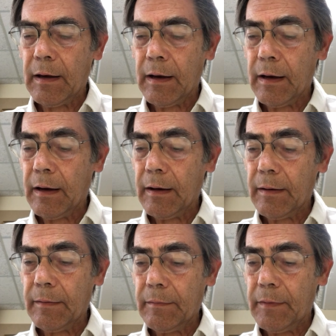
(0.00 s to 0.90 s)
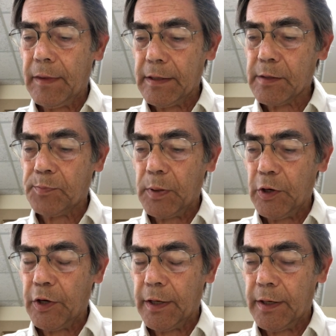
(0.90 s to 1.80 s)
uh, this
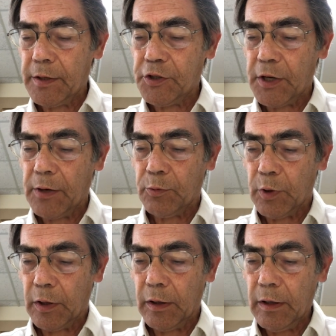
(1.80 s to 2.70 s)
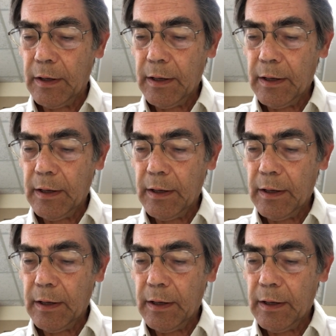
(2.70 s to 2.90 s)
period in general